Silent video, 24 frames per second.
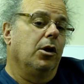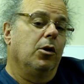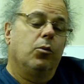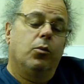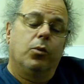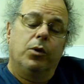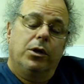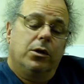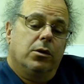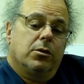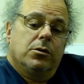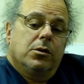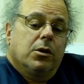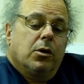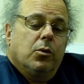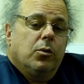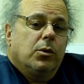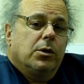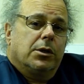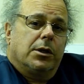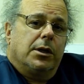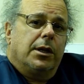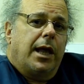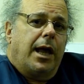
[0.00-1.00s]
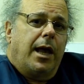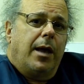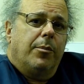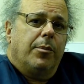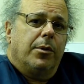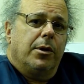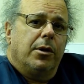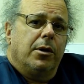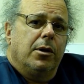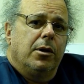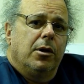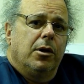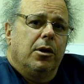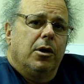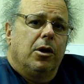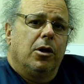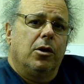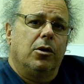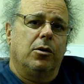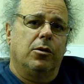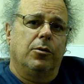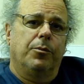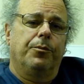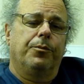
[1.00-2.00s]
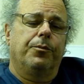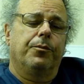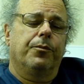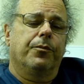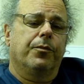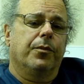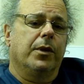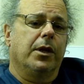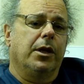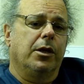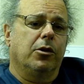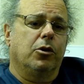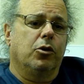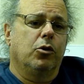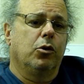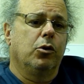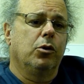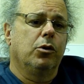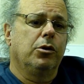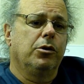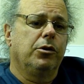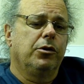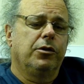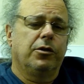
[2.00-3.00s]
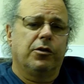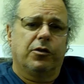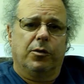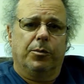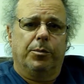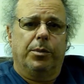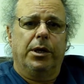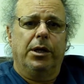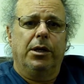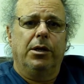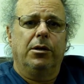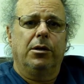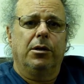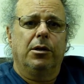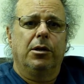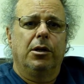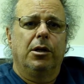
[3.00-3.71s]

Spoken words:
We don't know what will happen. It could dissipate.